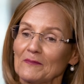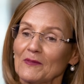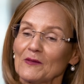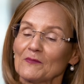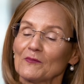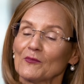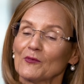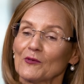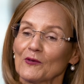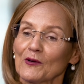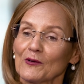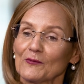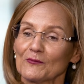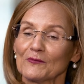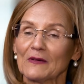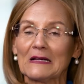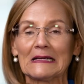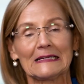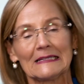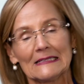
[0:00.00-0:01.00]
be more
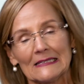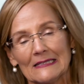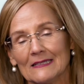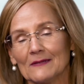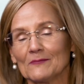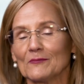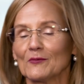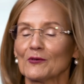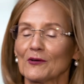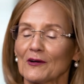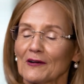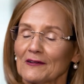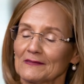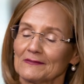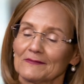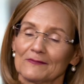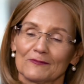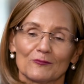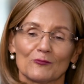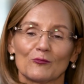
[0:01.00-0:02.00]

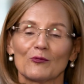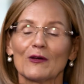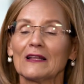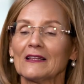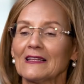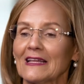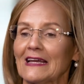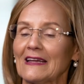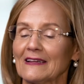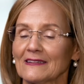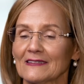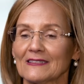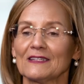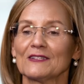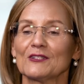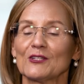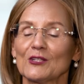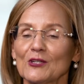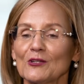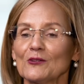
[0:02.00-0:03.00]
willing
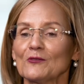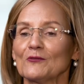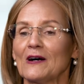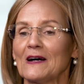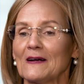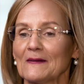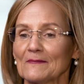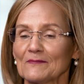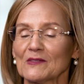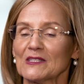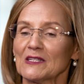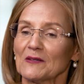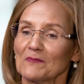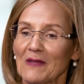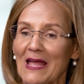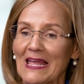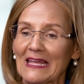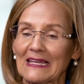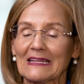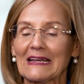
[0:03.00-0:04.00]
to
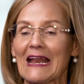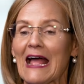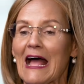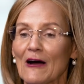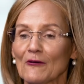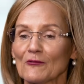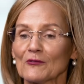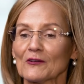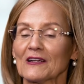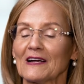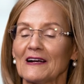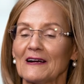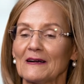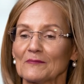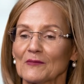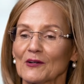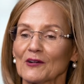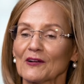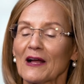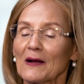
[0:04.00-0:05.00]
make an outcome
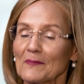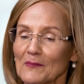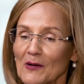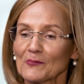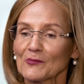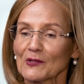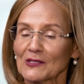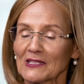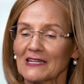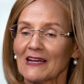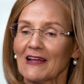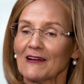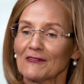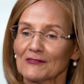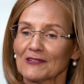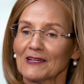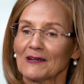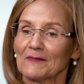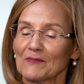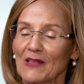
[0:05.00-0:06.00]
or come up with an
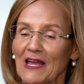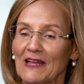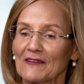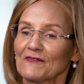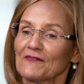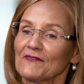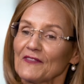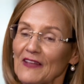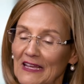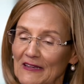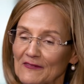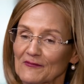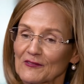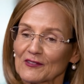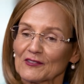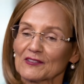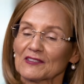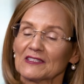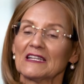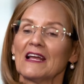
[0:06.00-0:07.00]
outcome that
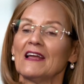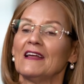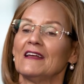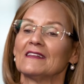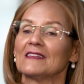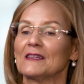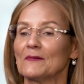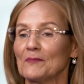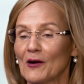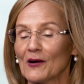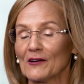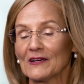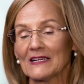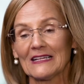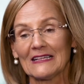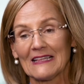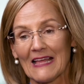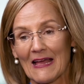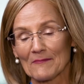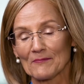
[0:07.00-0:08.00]
favors the party
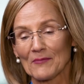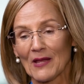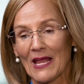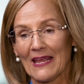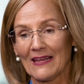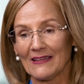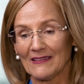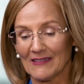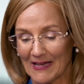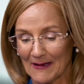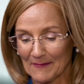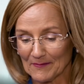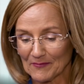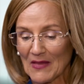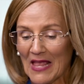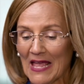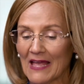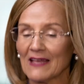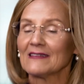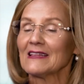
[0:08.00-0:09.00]
that paid them.
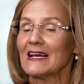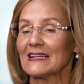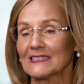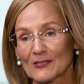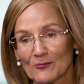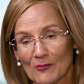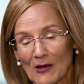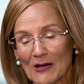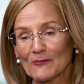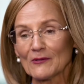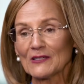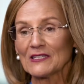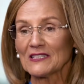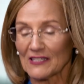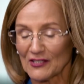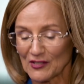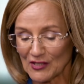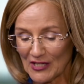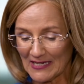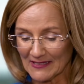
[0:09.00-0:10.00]
That's why we
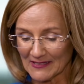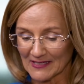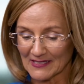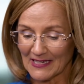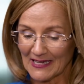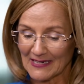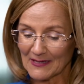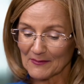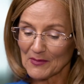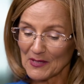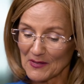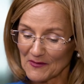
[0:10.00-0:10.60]
suggest that it be